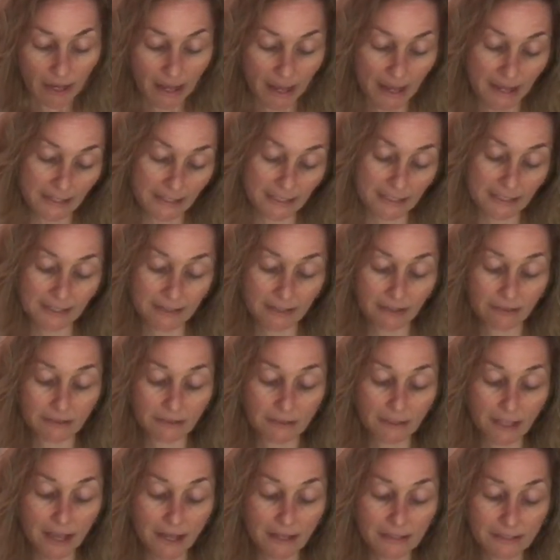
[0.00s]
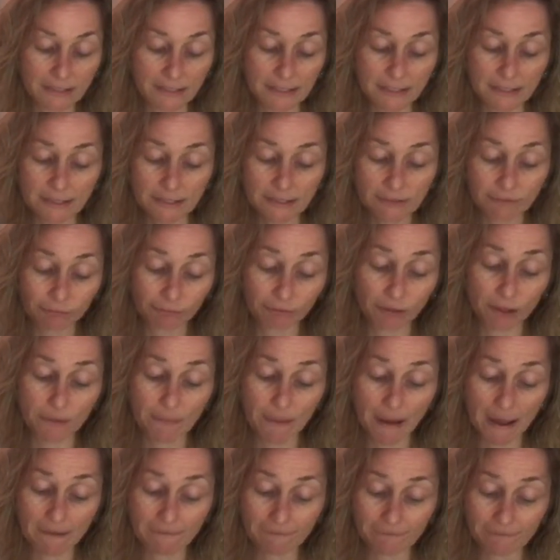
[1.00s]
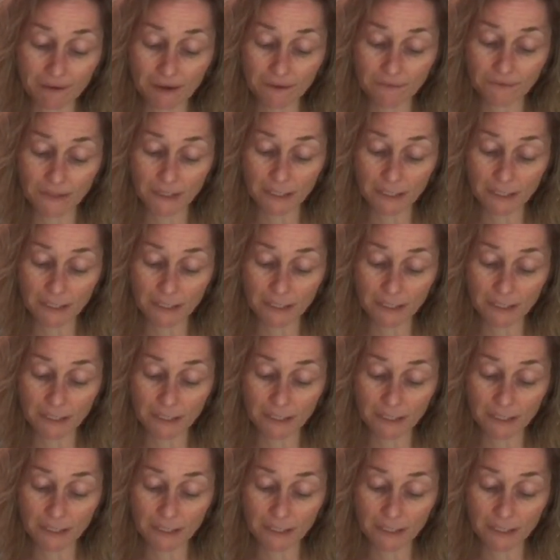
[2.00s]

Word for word: Any sunglasses for about $50?